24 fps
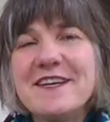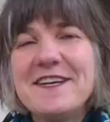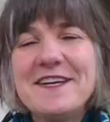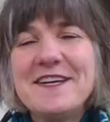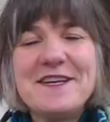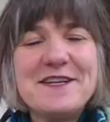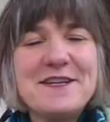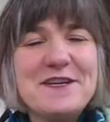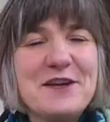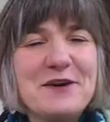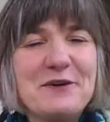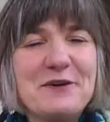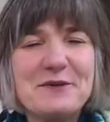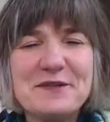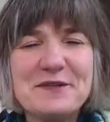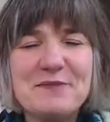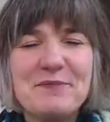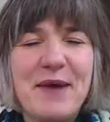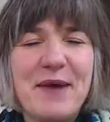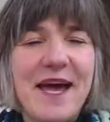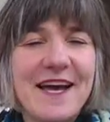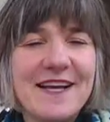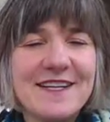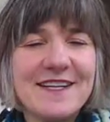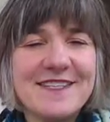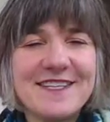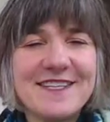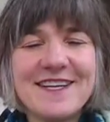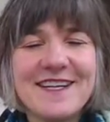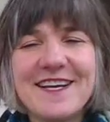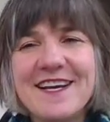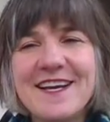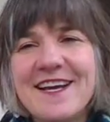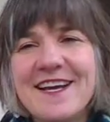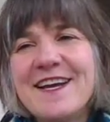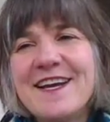Noah's pet.
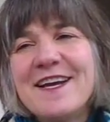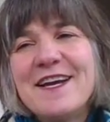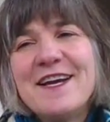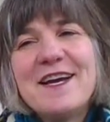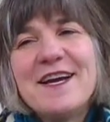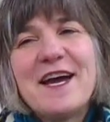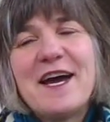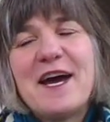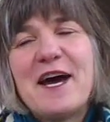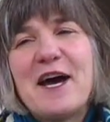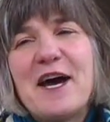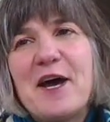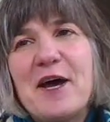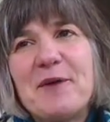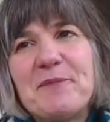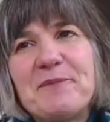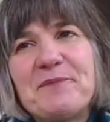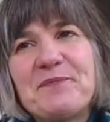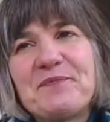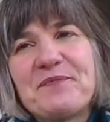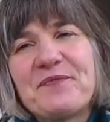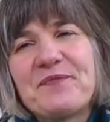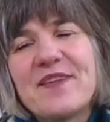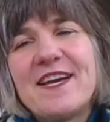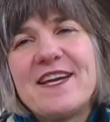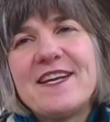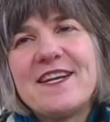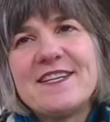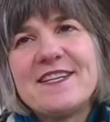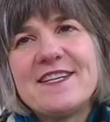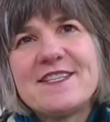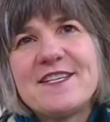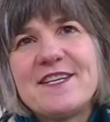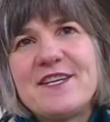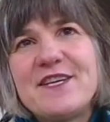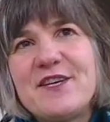And
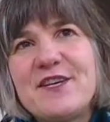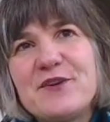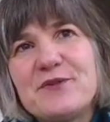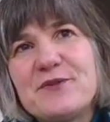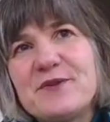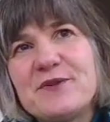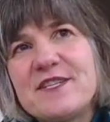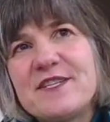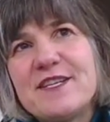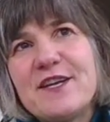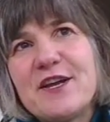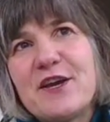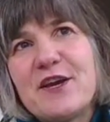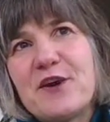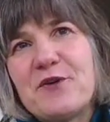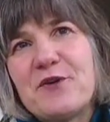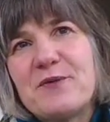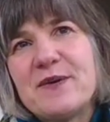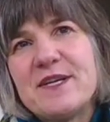it's cute, you know.